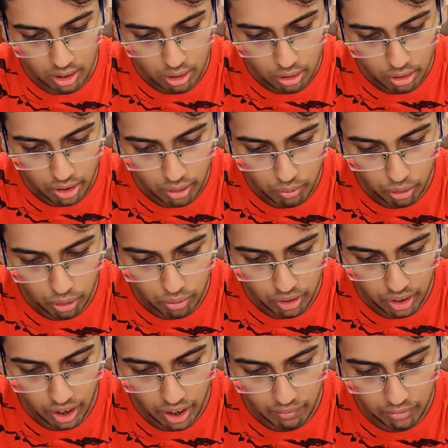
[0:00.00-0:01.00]
Okay, what do we
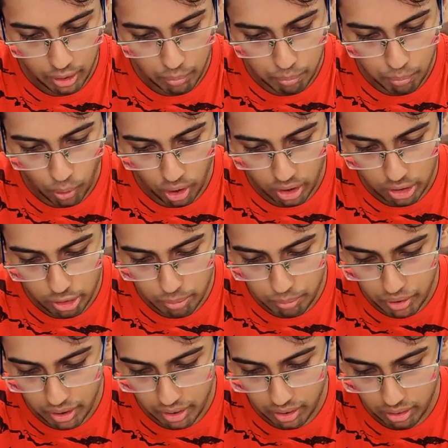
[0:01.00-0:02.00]
have here? Polished
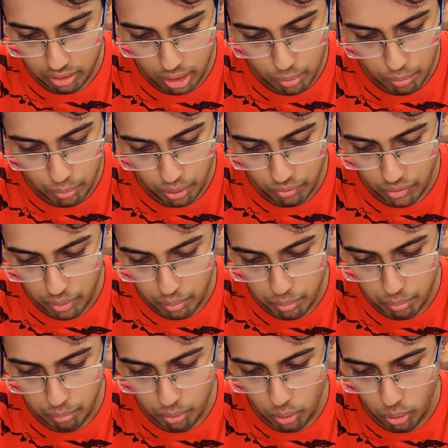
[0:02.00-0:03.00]
metal,
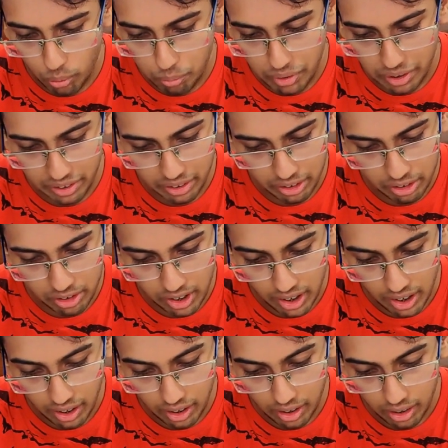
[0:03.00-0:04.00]
3.5mm gold plated
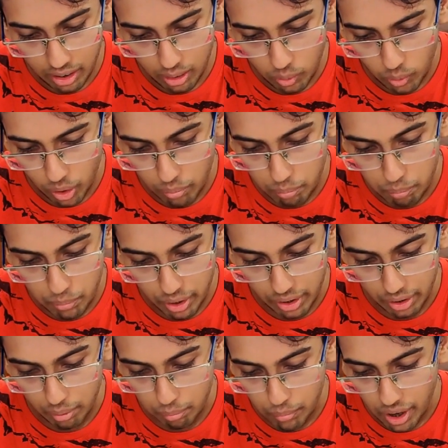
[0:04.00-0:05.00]
jack, 1
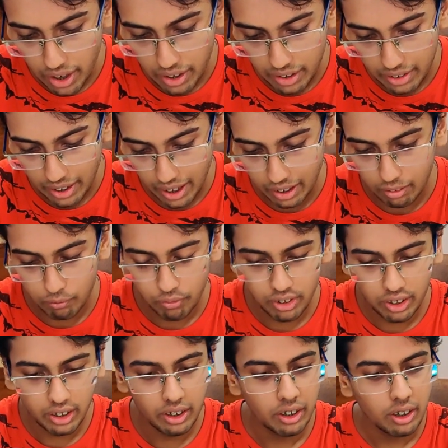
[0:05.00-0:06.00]
button mic, tangle
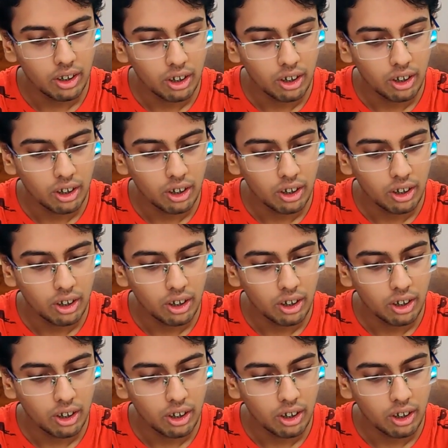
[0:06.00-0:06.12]
free,